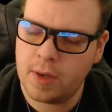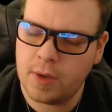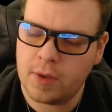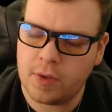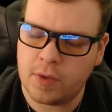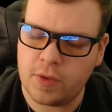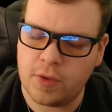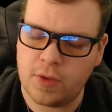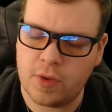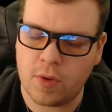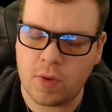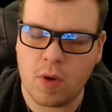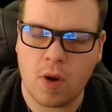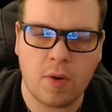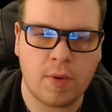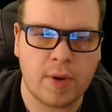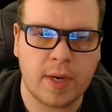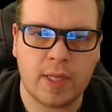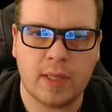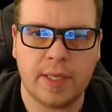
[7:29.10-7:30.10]
you're
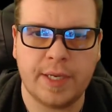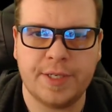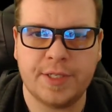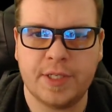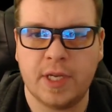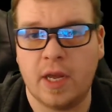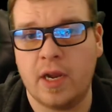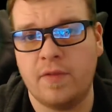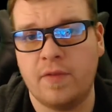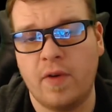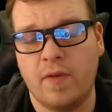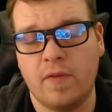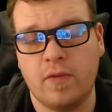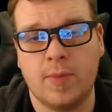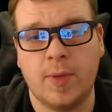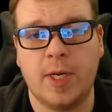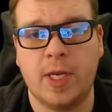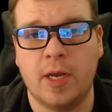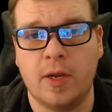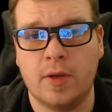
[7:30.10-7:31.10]
already leagues ahead of
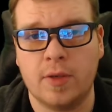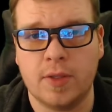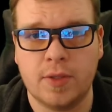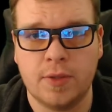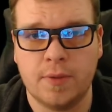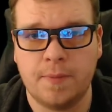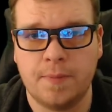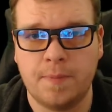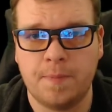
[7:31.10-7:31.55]
everybody else.